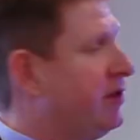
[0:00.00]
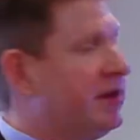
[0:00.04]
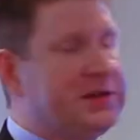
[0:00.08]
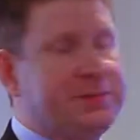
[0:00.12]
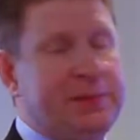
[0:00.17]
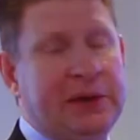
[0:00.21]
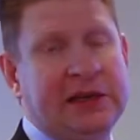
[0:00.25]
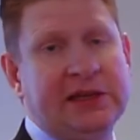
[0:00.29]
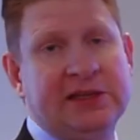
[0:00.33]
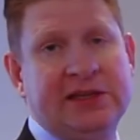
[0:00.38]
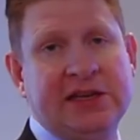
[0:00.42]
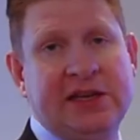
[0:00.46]
that's
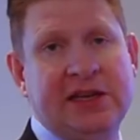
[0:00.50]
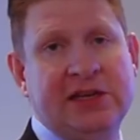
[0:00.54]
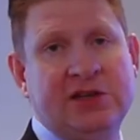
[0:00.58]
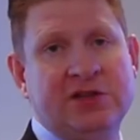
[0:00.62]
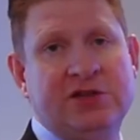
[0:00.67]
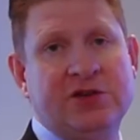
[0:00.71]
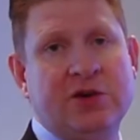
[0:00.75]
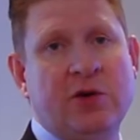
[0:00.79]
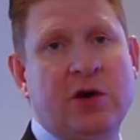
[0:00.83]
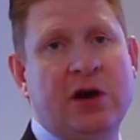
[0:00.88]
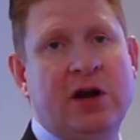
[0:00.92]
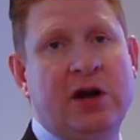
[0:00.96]
built
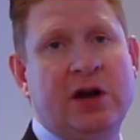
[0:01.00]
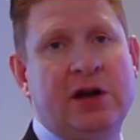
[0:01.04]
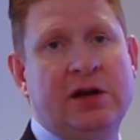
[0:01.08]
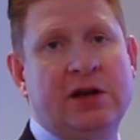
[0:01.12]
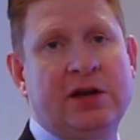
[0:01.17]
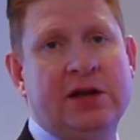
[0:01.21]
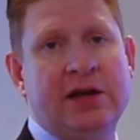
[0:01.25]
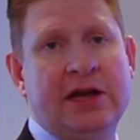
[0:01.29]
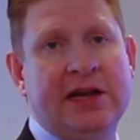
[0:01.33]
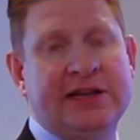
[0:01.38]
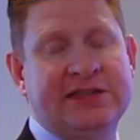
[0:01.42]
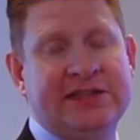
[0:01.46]
into
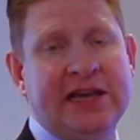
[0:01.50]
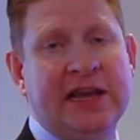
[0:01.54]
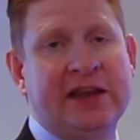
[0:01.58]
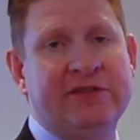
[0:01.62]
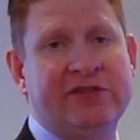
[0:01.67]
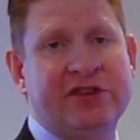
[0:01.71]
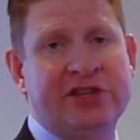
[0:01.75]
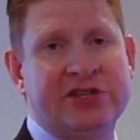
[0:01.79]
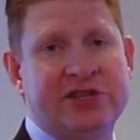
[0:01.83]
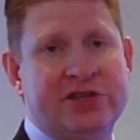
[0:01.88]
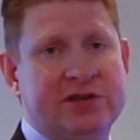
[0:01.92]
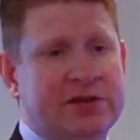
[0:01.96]
our
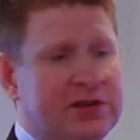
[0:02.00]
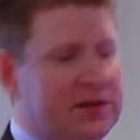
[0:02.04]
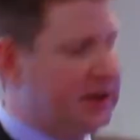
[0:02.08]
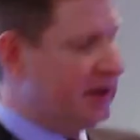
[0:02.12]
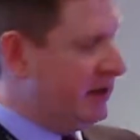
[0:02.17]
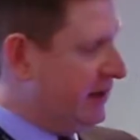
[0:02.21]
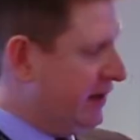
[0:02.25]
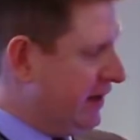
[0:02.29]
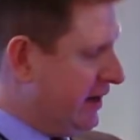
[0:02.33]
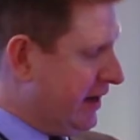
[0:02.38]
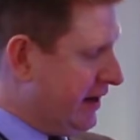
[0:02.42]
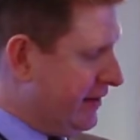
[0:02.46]
television,
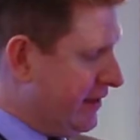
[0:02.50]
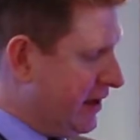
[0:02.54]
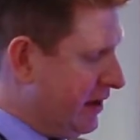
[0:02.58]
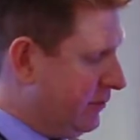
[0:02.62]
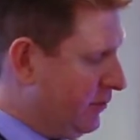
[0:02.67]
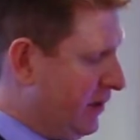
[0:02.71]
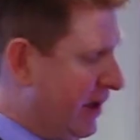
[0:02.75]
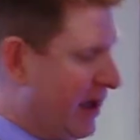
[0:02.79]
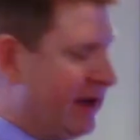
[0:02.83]
and then we